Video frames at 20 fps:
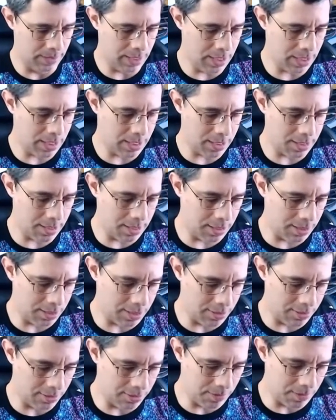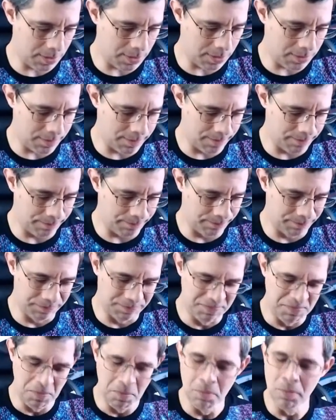Yeah, yeah, yeah. There we go.
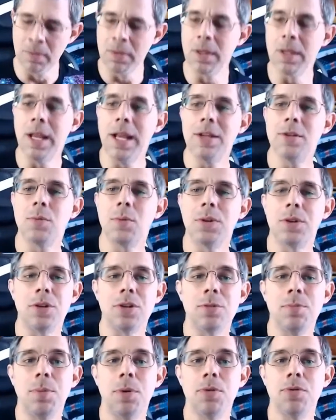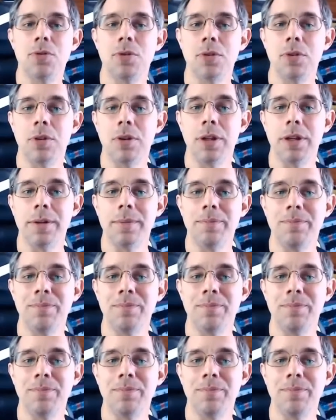That's what they're supposed to look like.